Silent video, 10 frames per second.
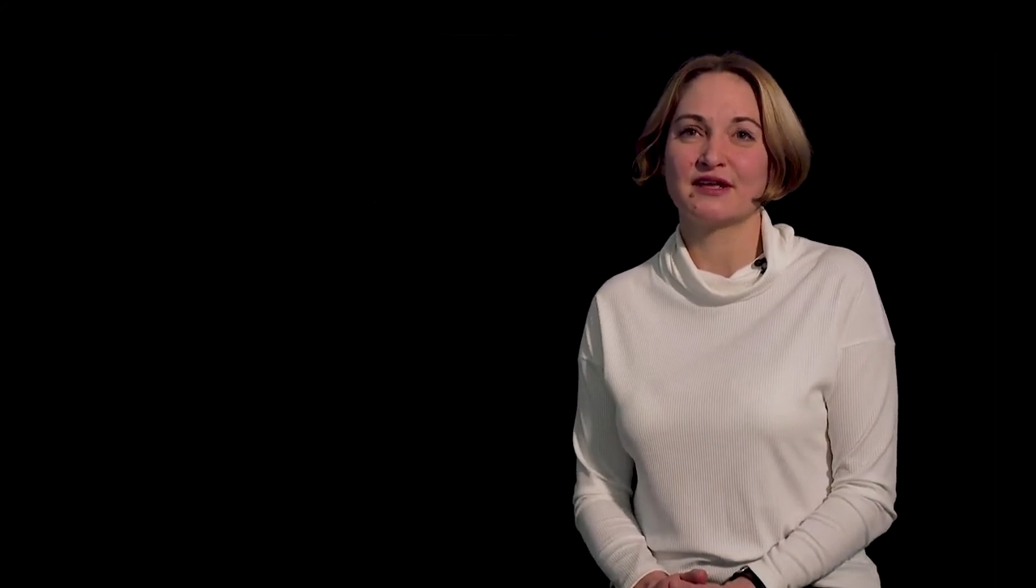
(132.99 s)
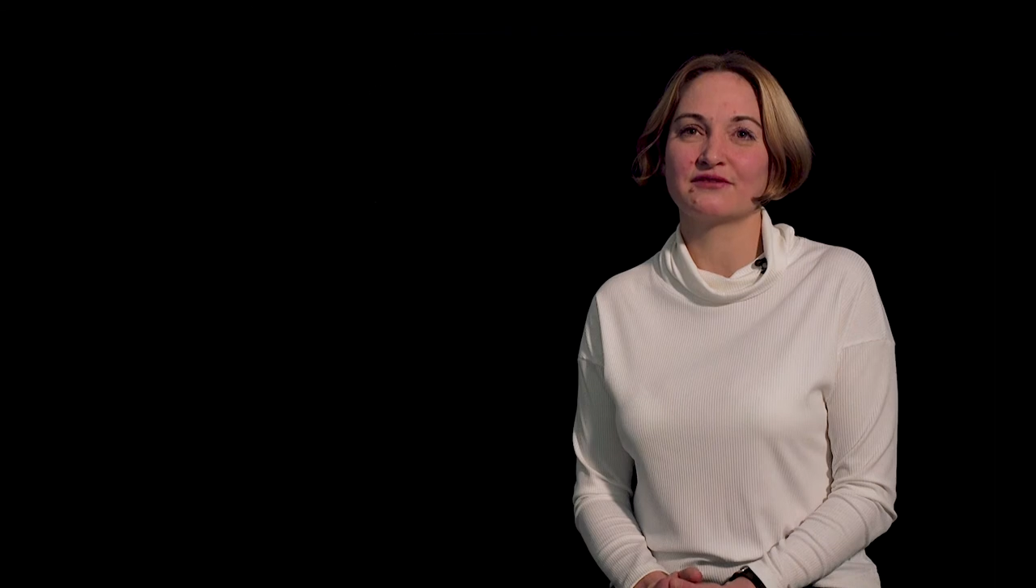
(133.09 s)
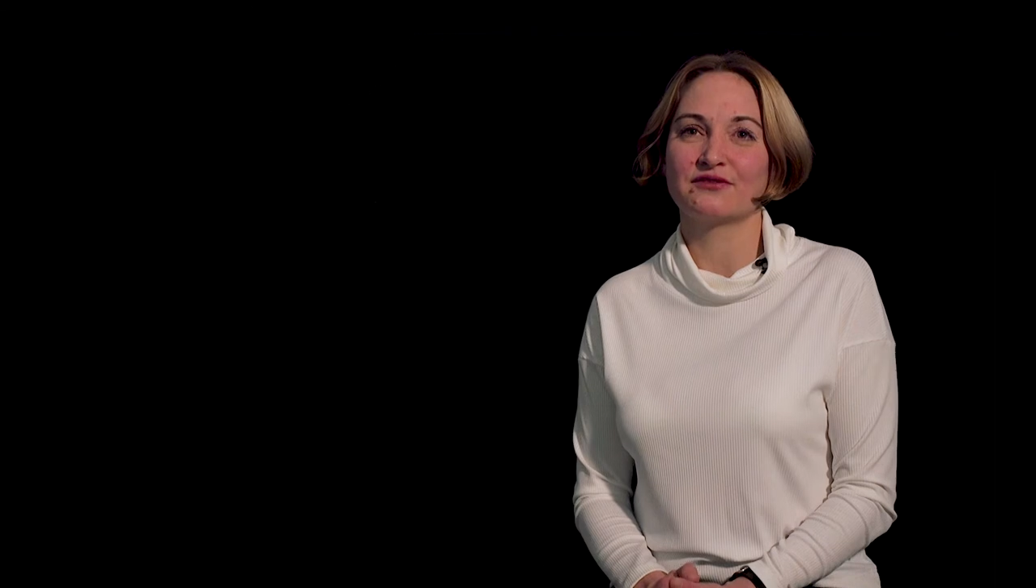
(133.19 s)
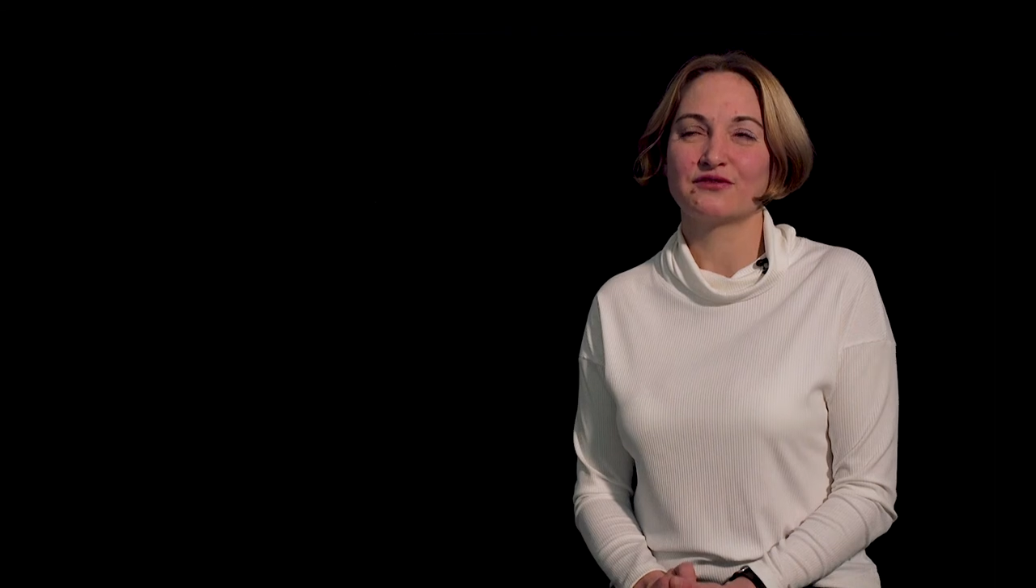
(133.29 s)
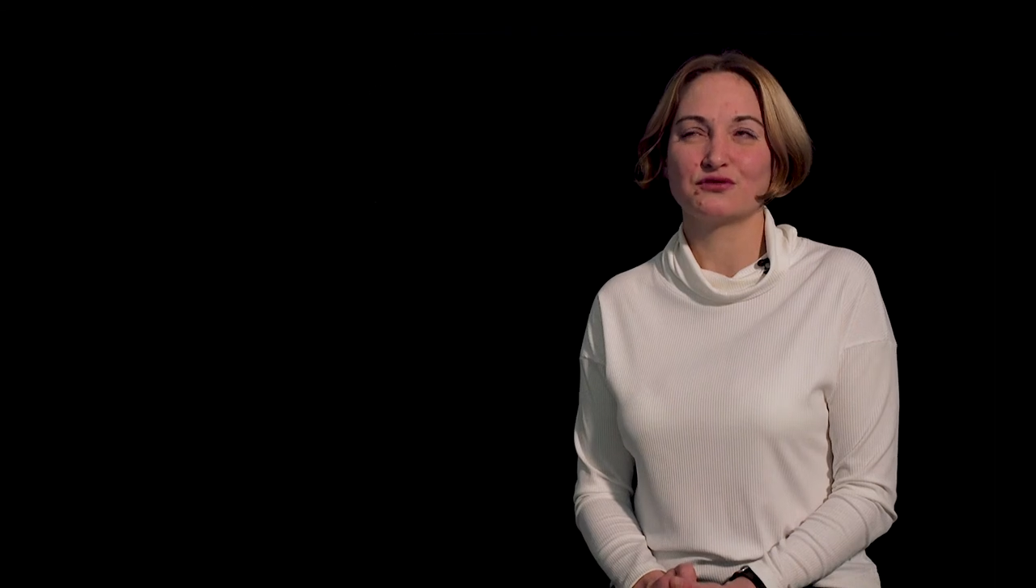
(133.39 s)

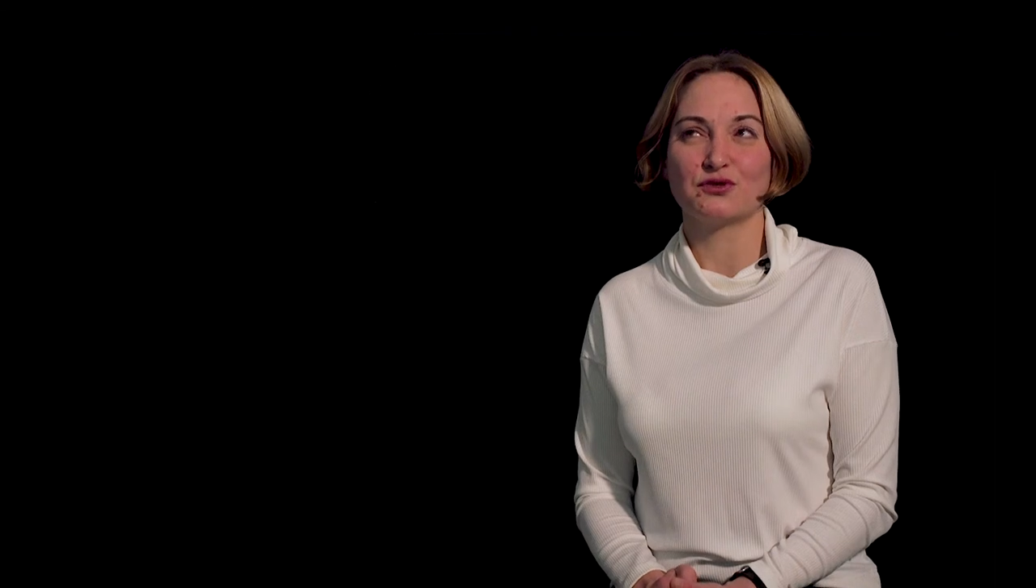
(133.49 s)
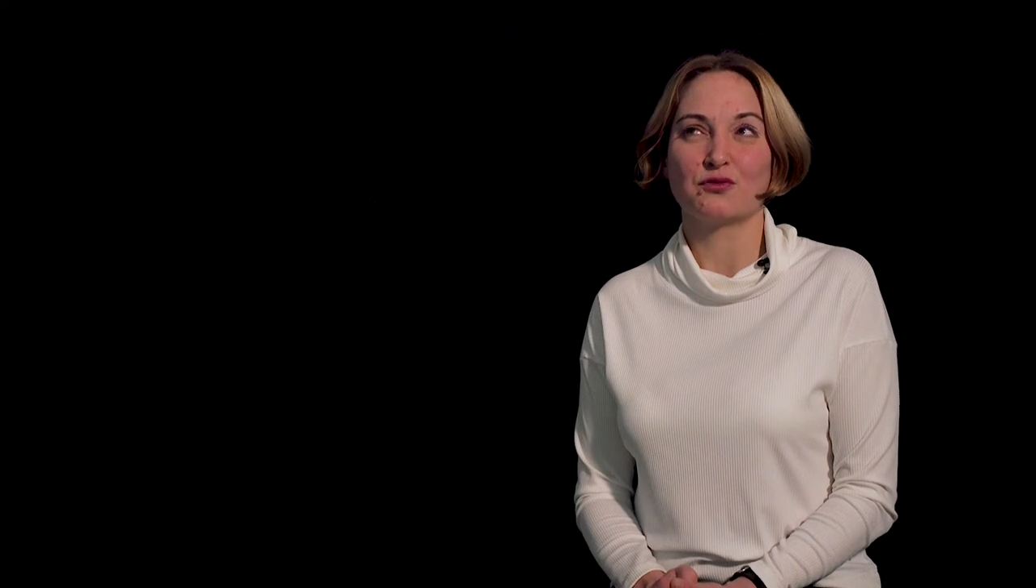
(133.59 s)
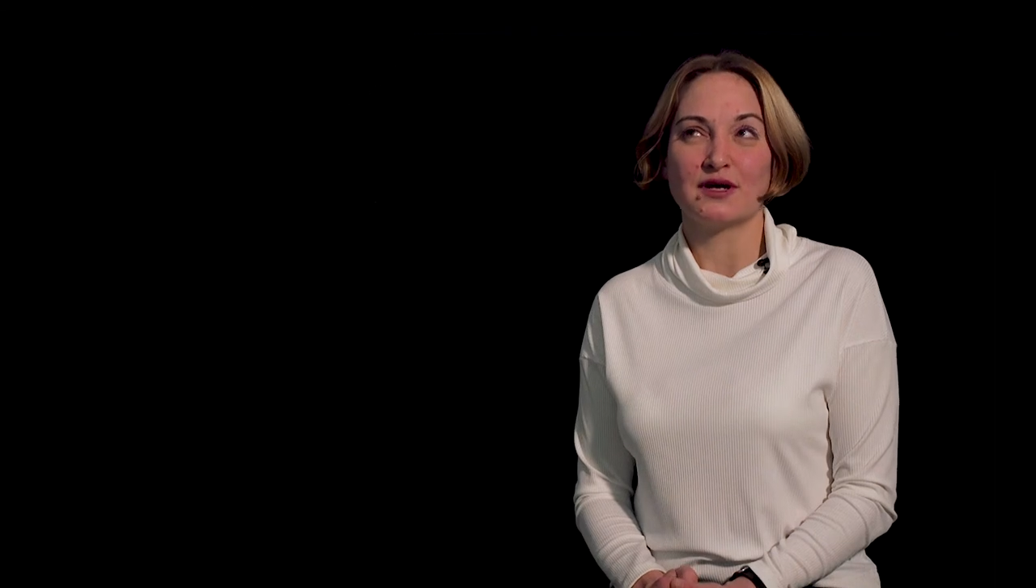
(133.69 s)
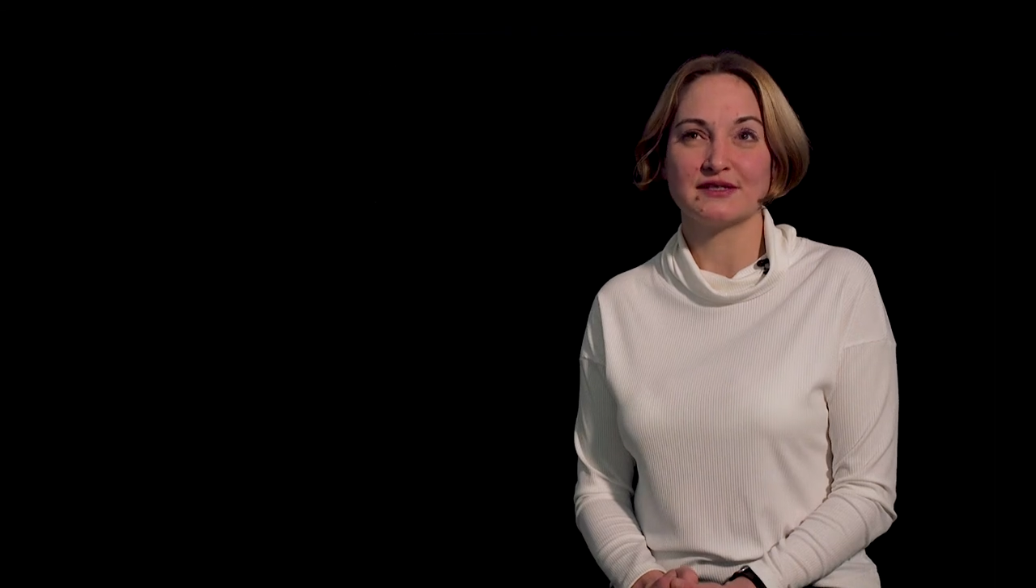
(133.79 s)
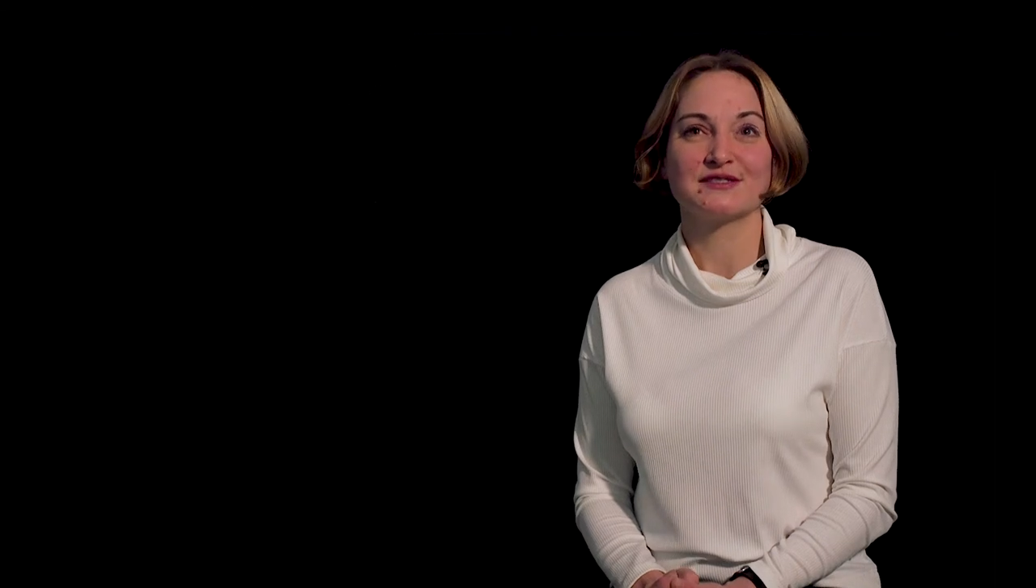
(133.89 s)
and 31